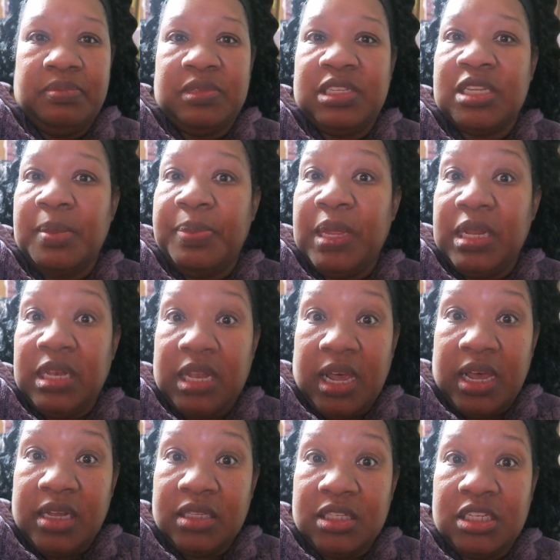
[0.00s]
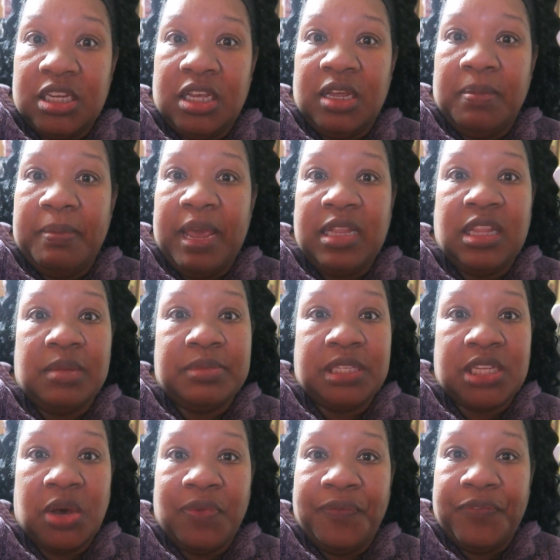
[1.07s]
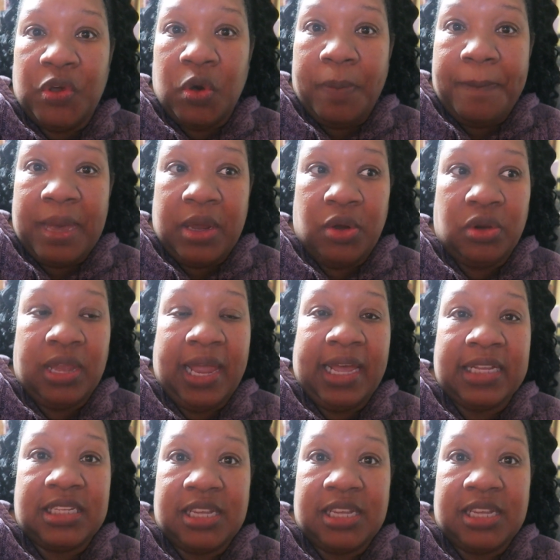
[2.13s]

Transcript: something done to make themselves feel better, like a